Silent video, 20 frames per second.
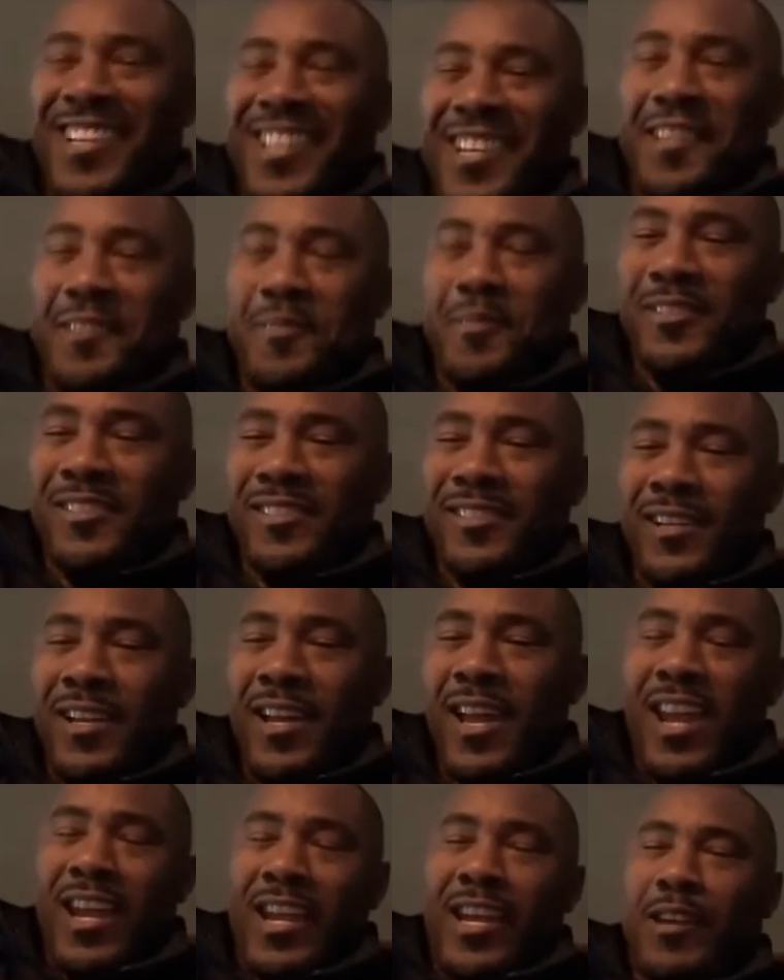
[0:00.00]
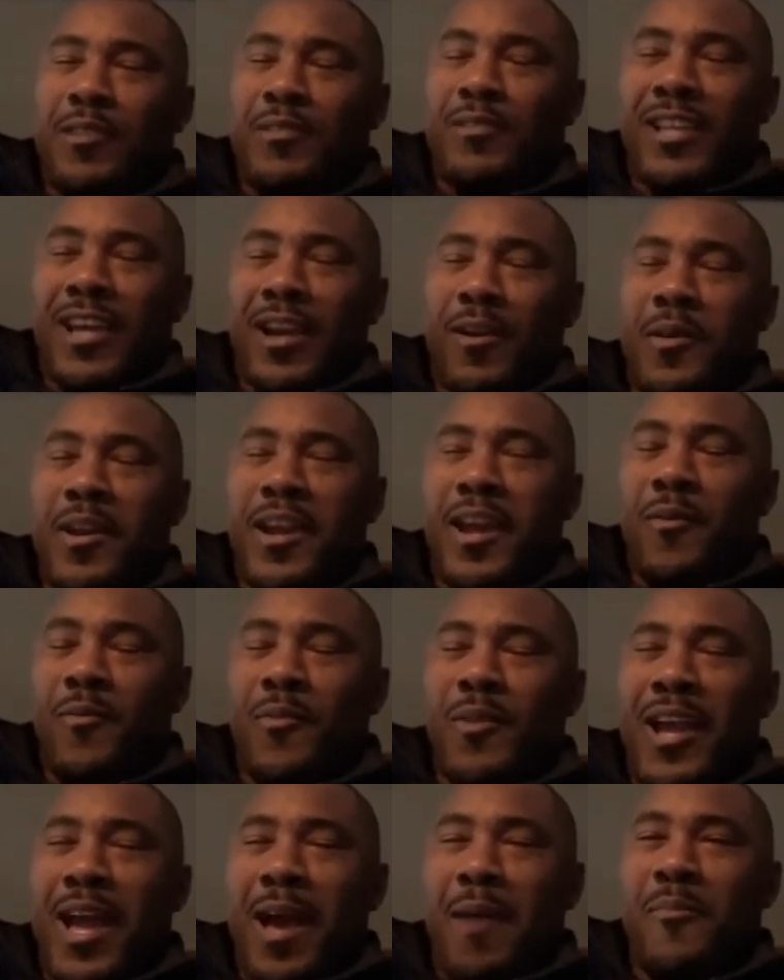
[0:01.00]
He was he was like, "We
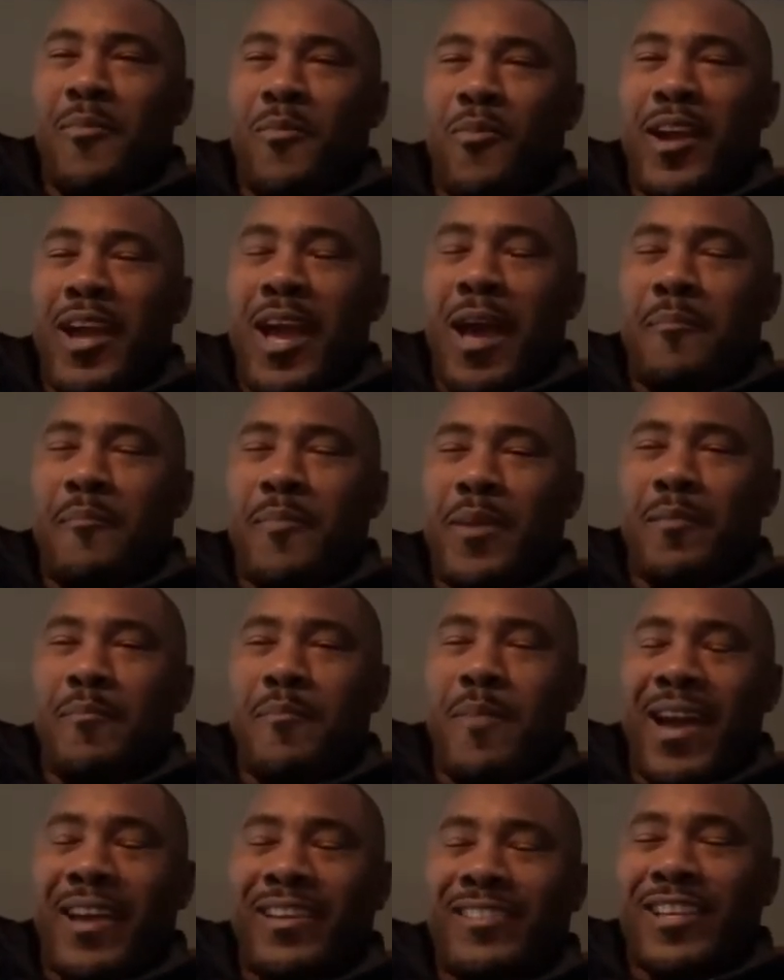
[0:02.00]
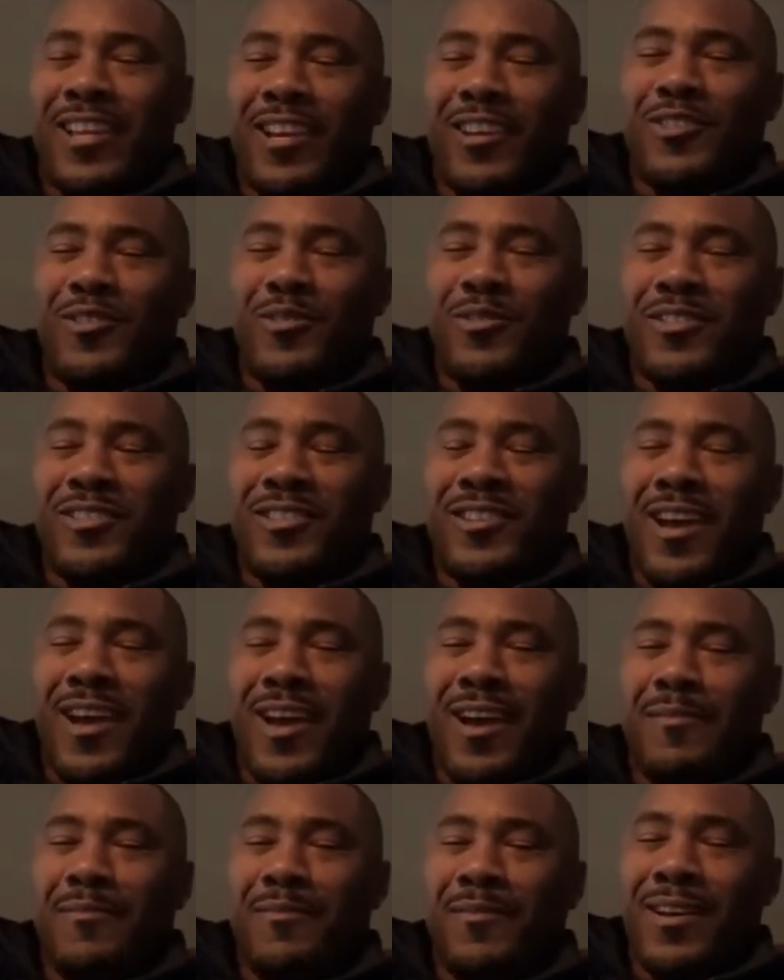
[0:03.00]
got big backs that could do the
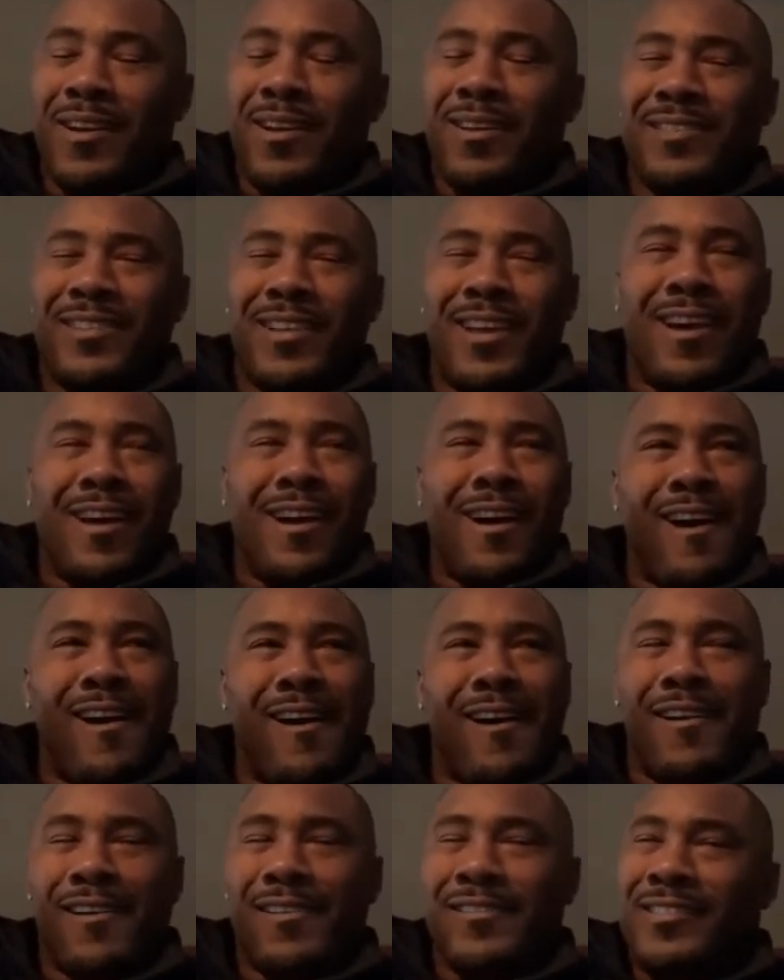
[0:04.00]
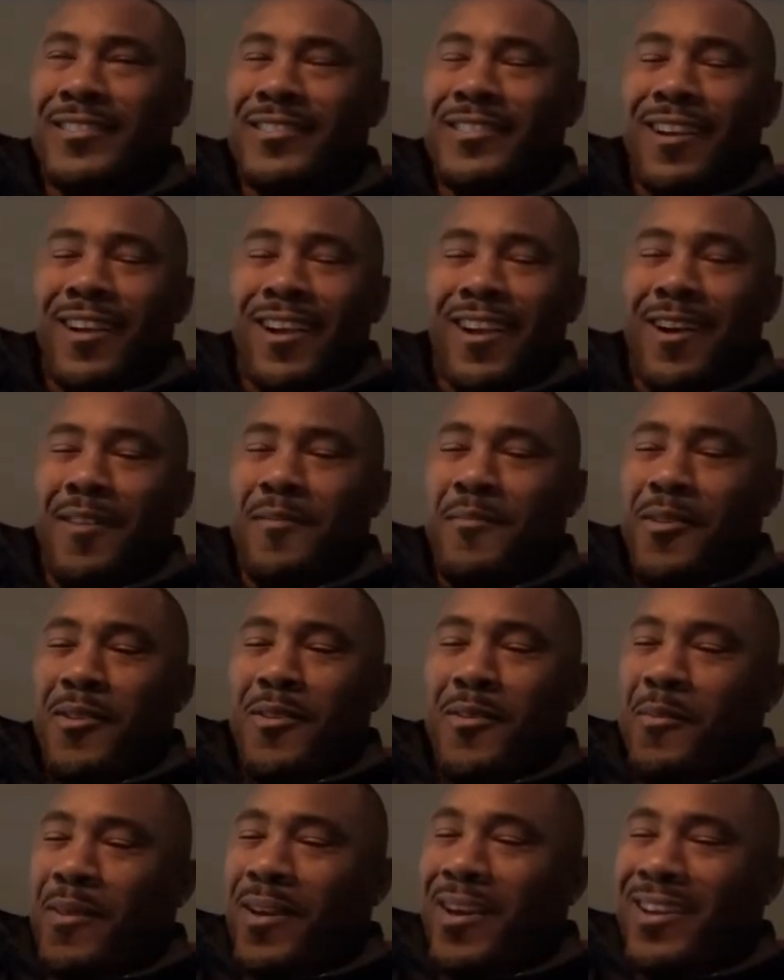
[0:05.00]
job." I was like, "Oh, come
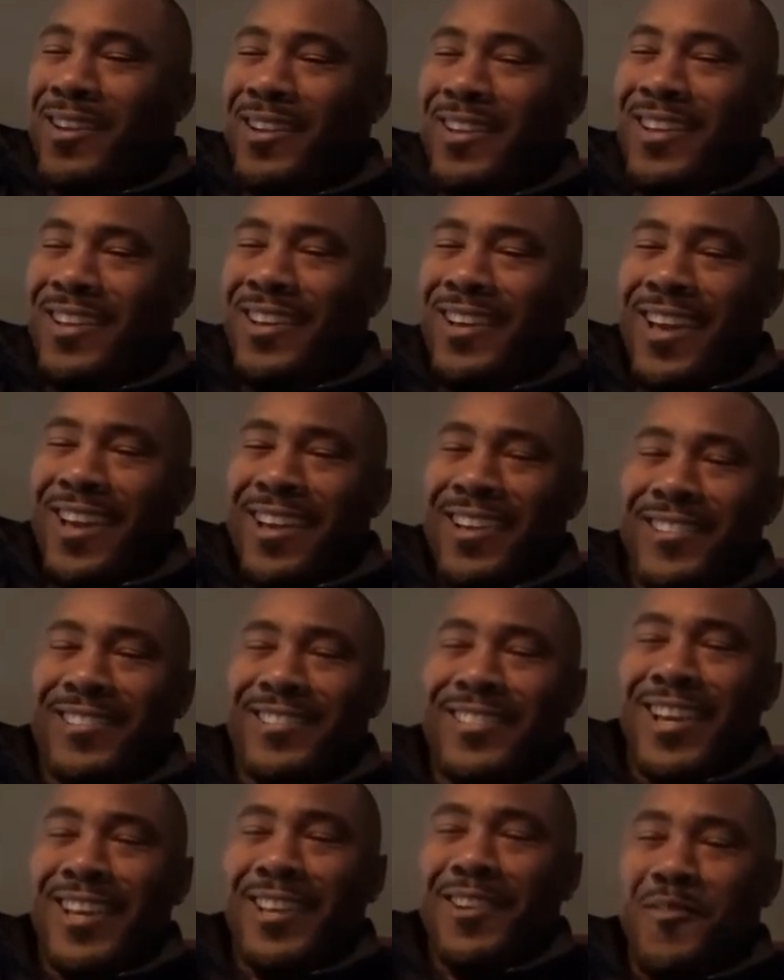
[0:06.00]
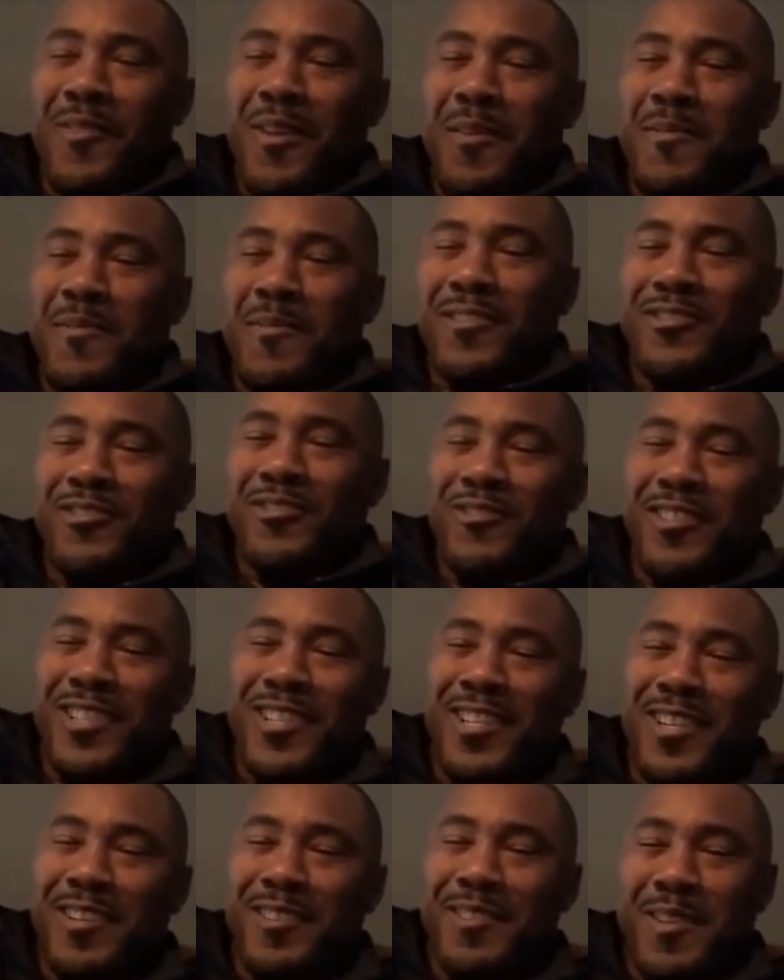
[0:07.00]
on, man! You're taking away my
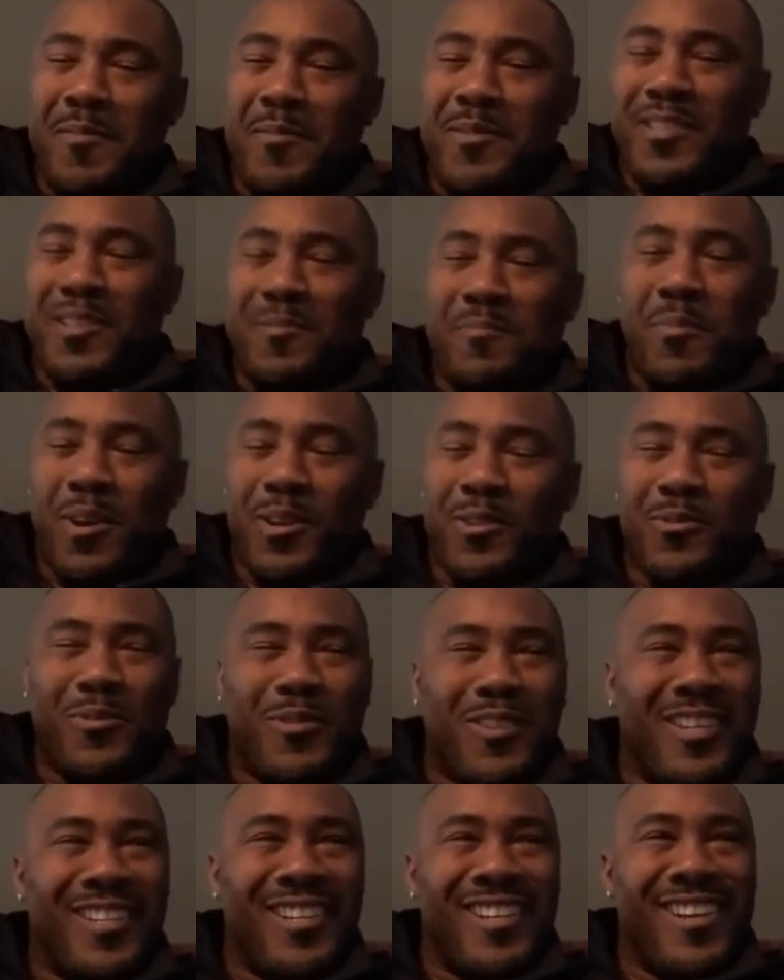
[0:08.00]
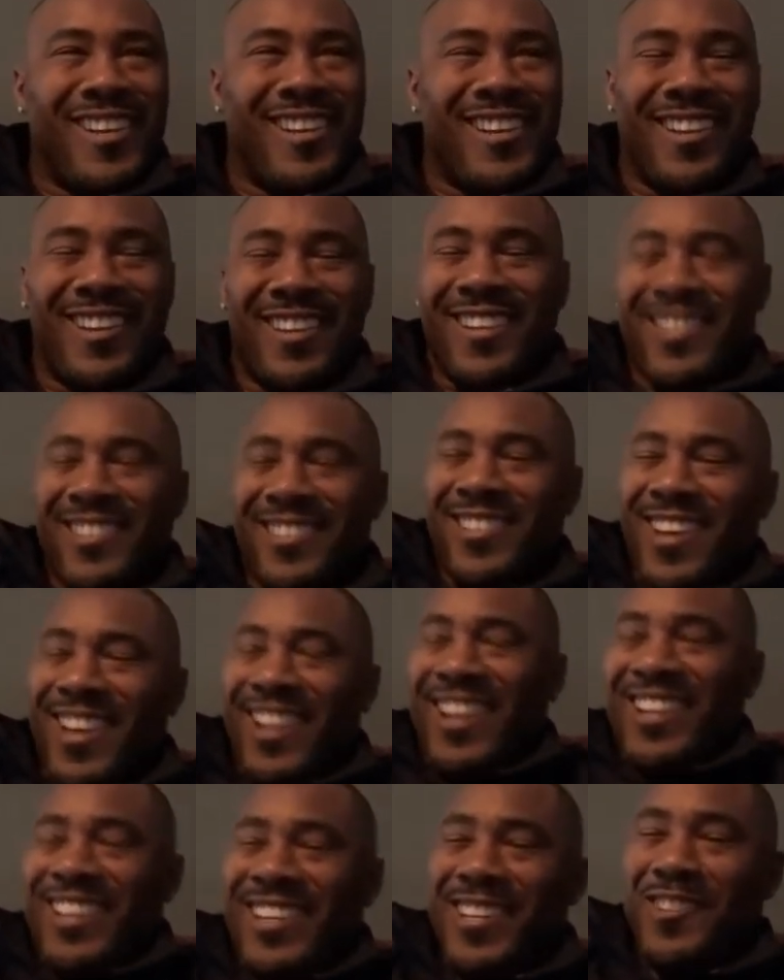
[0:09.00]
dream. Let me just punch one in." That's
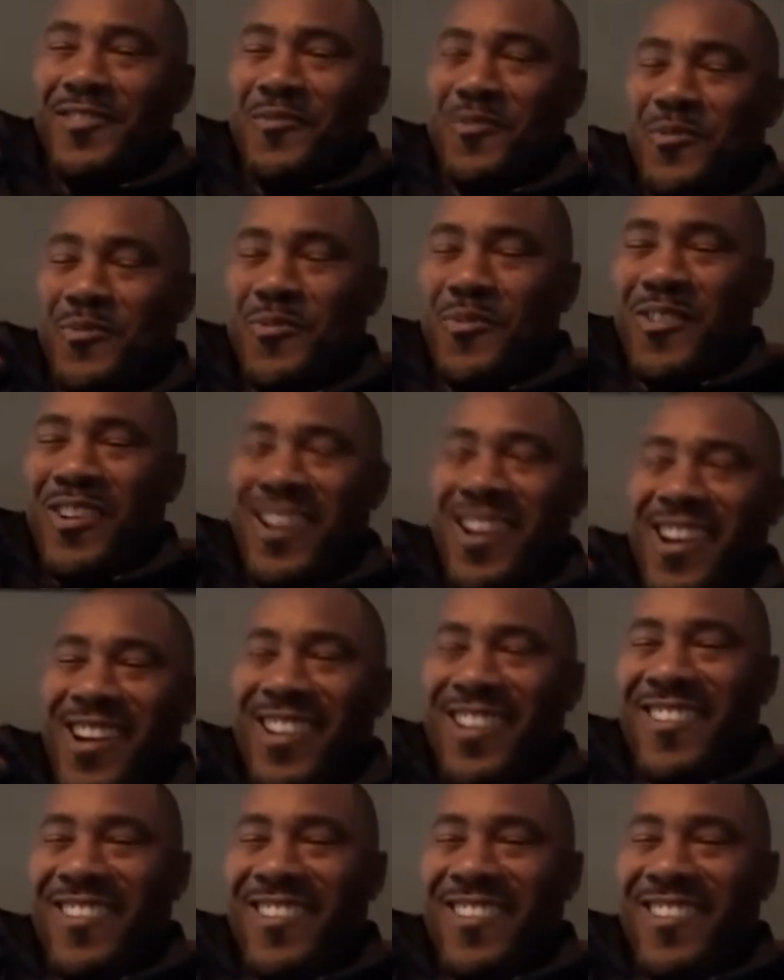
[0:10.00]
all I needed was one.